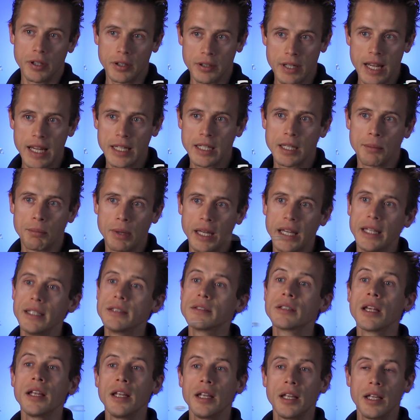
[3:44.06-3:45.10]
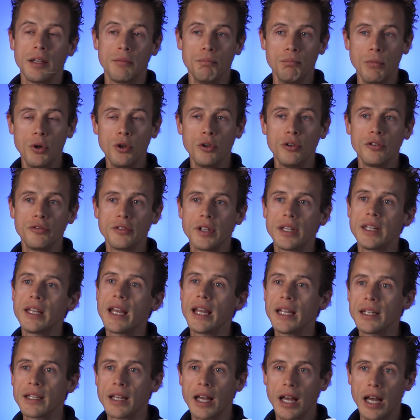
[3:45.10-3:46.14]
database, move the
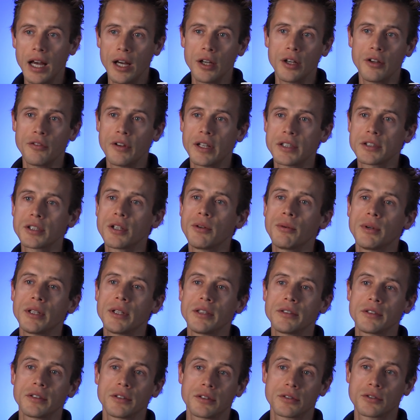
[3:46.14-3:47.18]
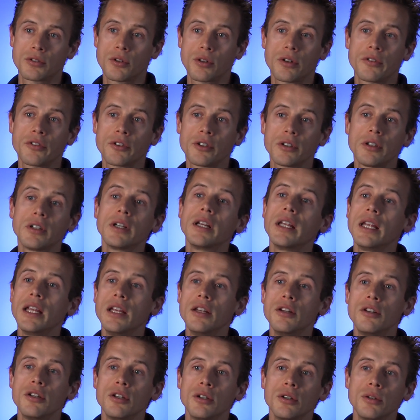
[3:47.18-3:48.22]
data out of SQL Server
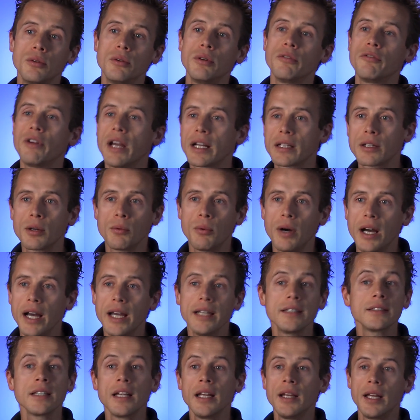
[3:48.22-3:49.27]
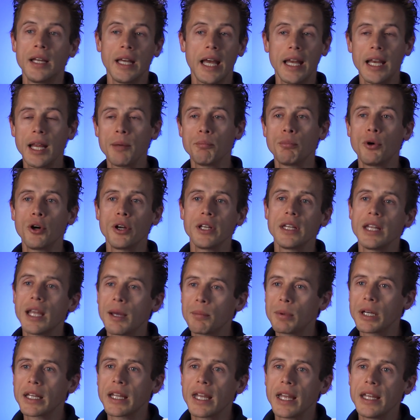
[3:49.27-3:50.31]
into VectorWise, and then point the
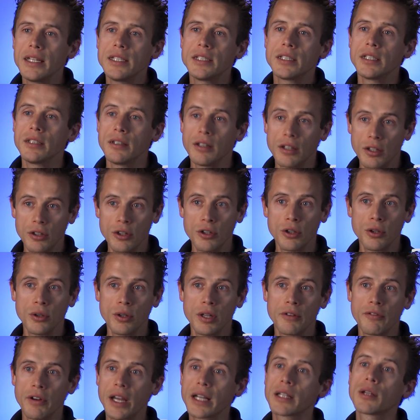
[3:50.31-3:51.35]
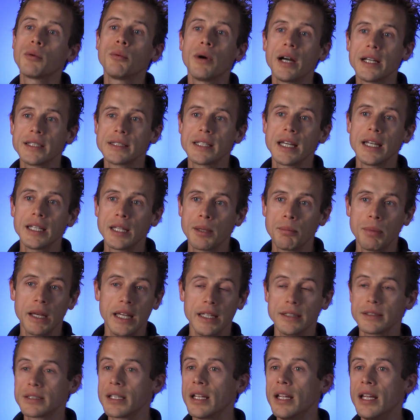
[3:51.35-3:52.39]
application to the VectorWise
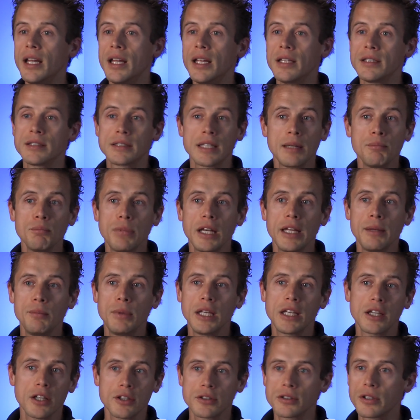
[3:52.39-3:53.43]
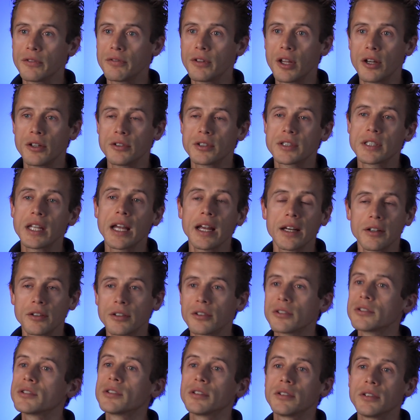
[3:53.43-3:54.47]
database. Simply because of those
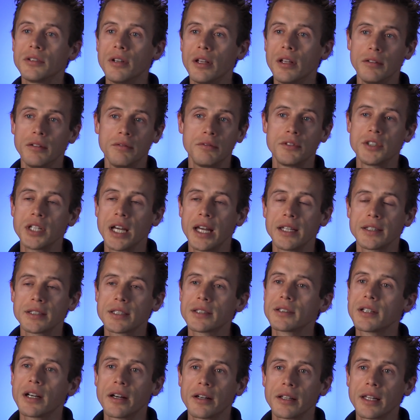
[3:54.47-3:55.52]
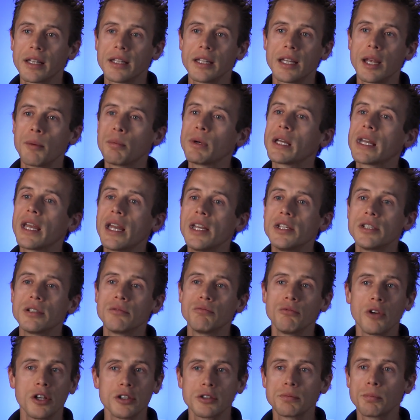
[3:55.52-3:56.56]
standards, chances are that the
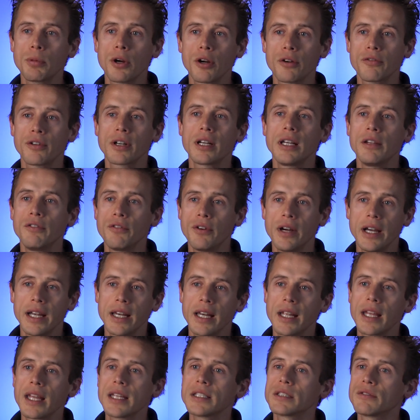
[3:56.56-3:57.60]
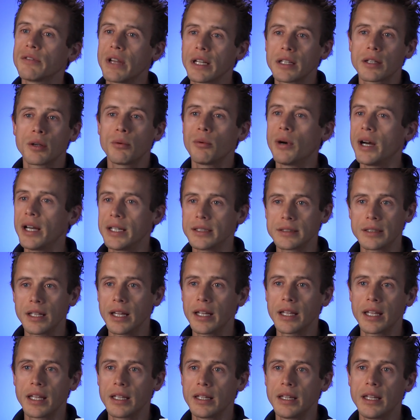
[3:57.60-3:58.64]
application runs perfectly fine against VectorWise,
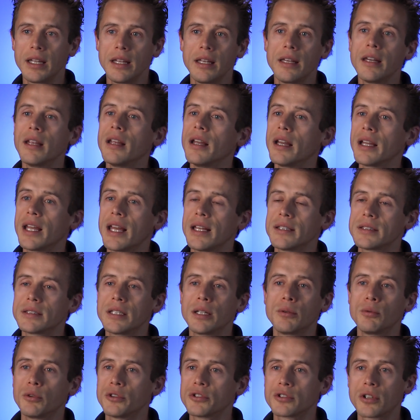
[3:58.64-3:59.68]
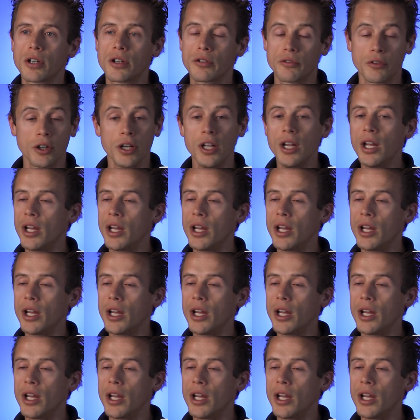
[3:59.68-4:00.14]
like it did against SQL Server.